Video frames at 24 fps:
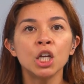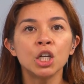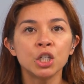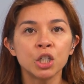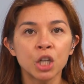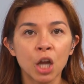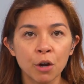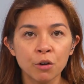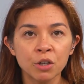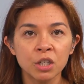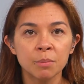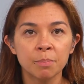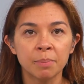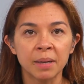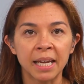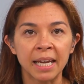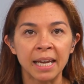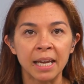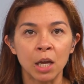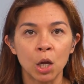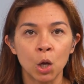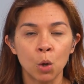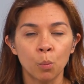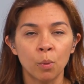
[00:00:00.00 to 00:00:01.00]

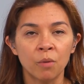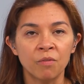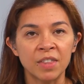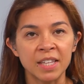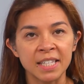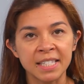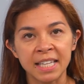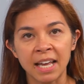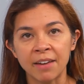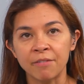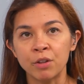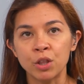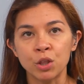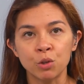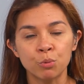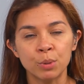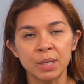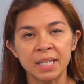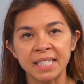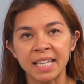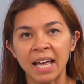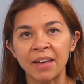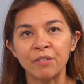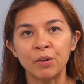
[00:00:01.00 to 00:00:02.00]
notably with the
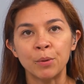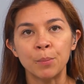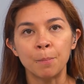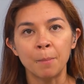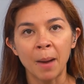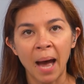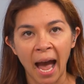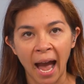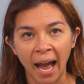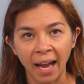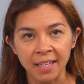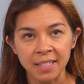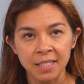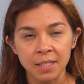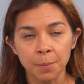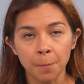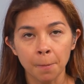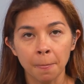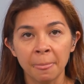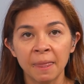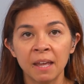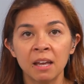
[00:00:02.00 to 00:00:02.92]
737 MAX.